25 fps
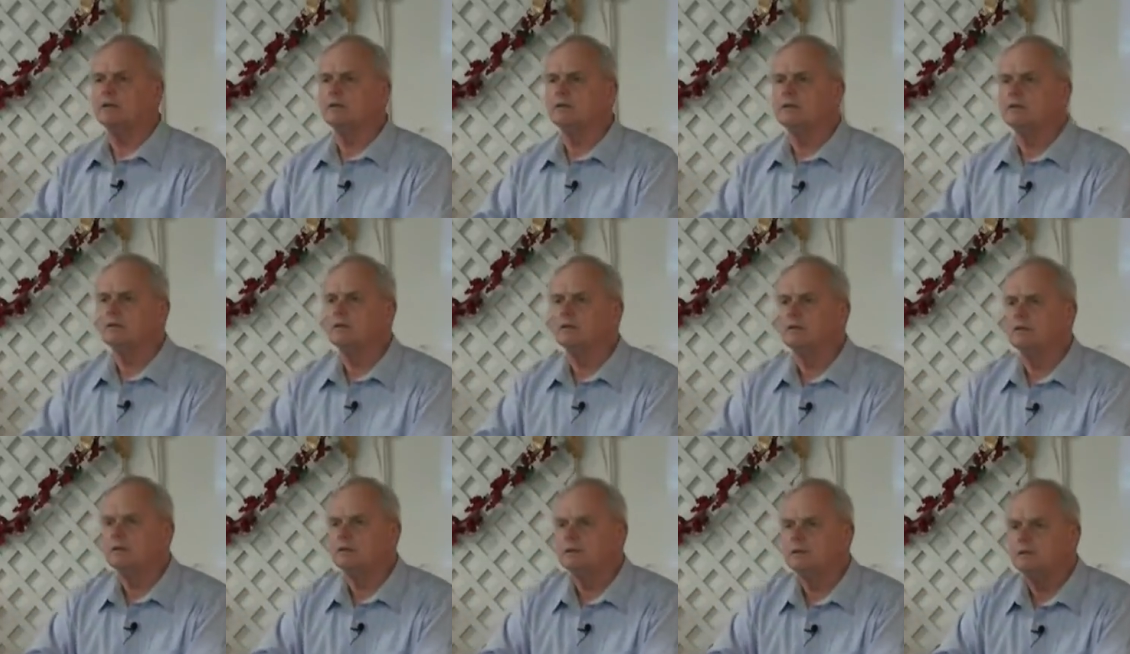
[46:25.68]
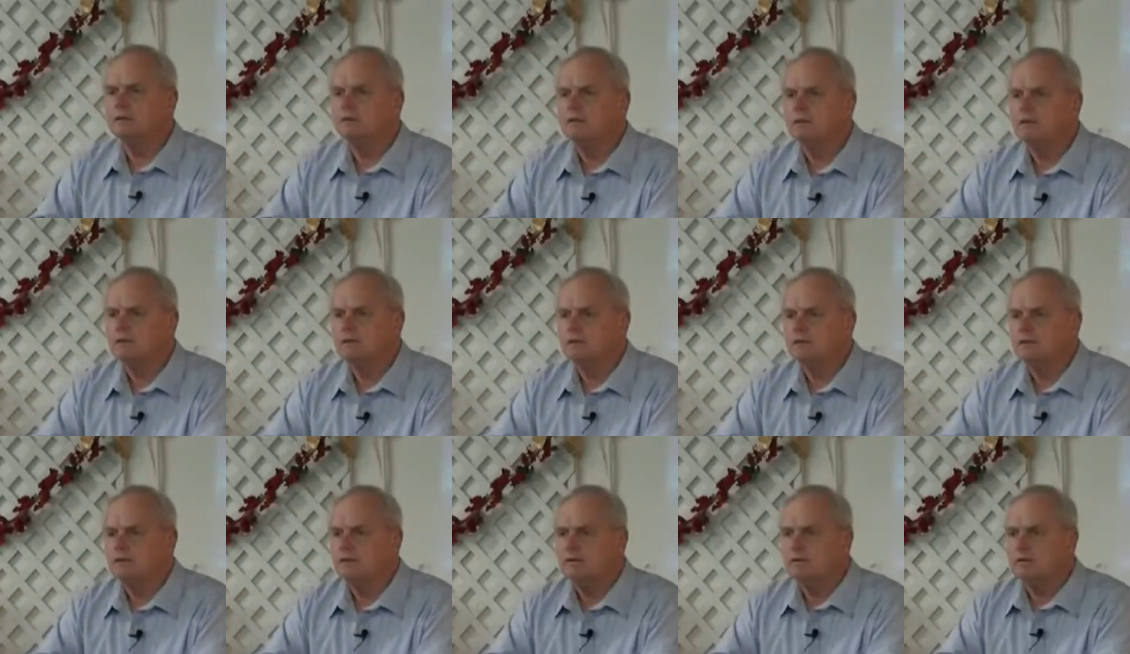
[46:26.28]

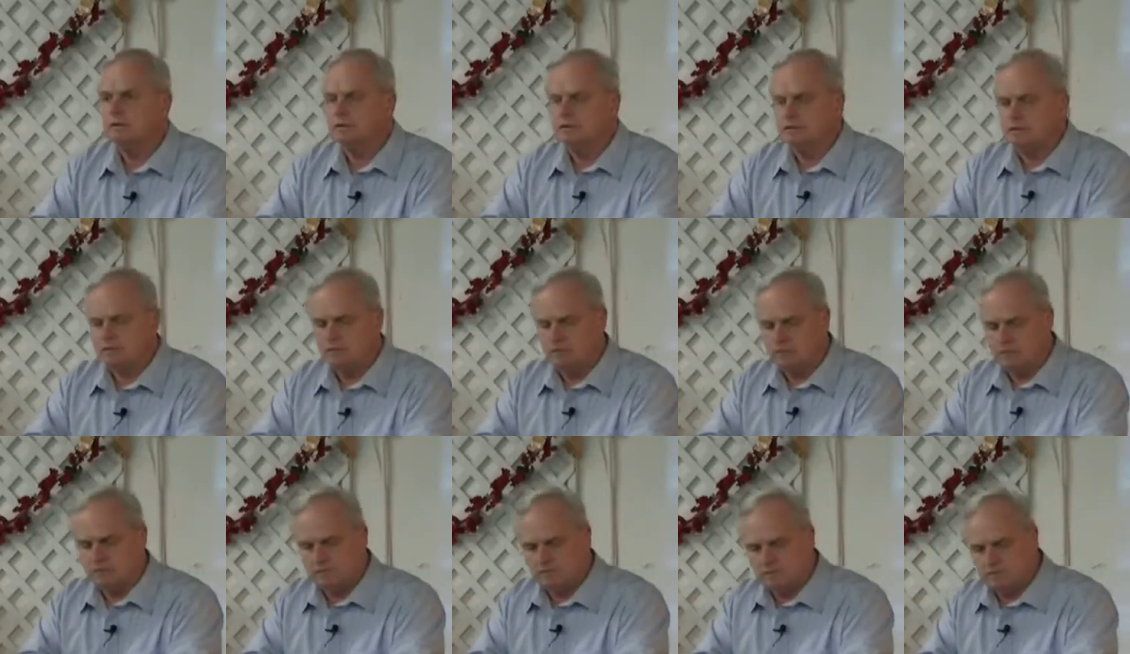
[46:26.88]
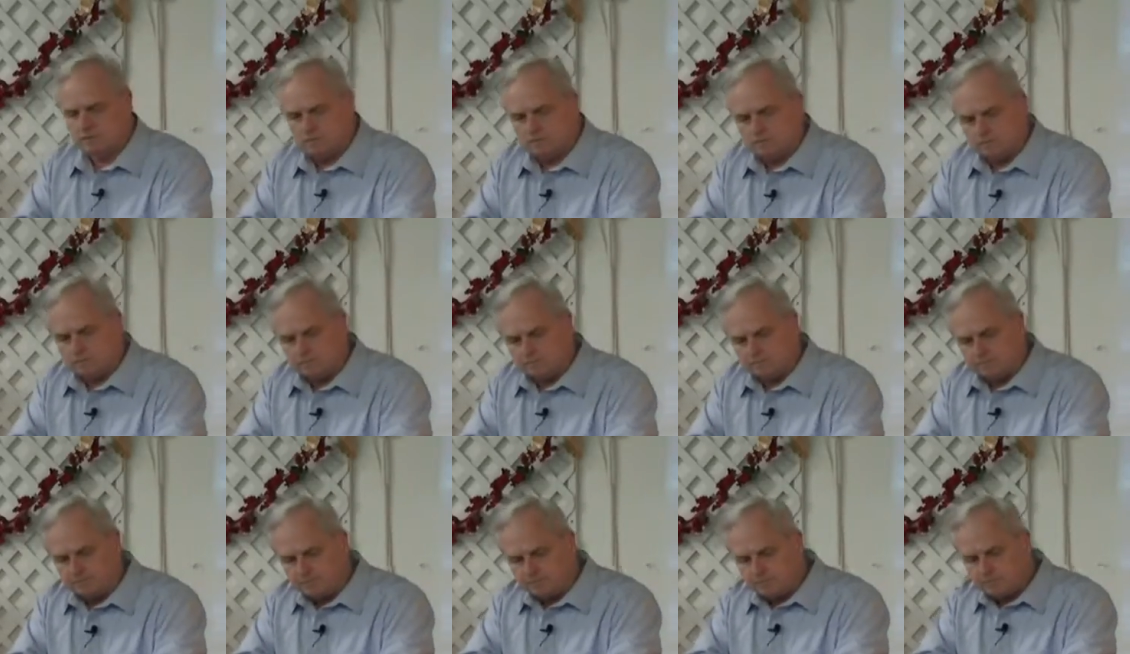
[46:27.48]

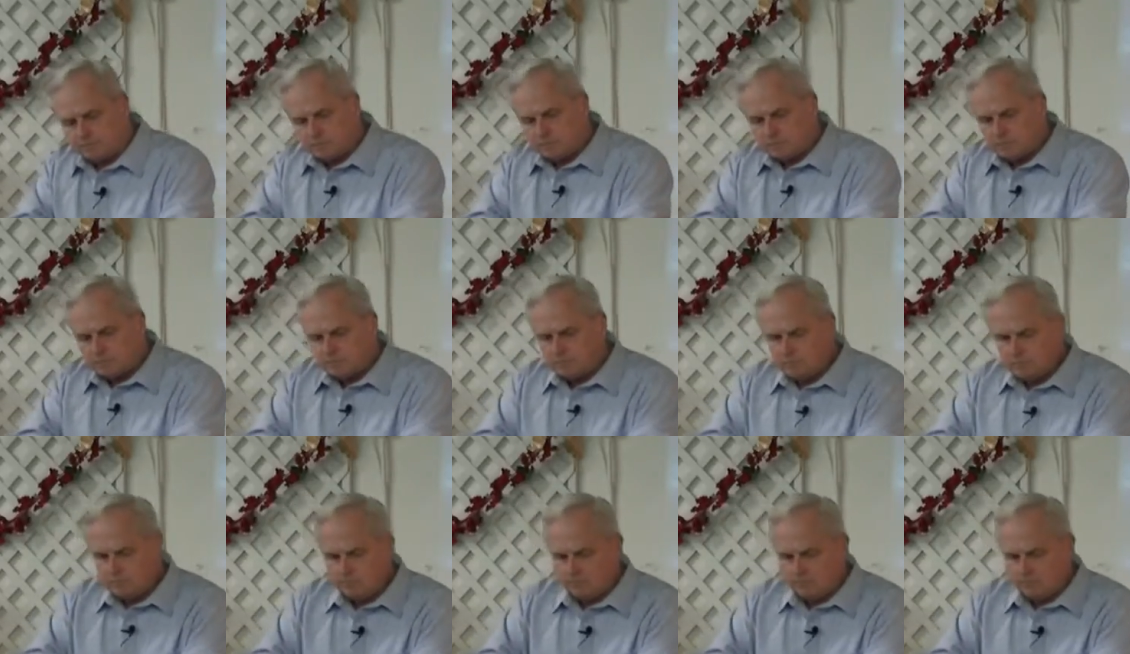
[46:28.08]
(no one is talking)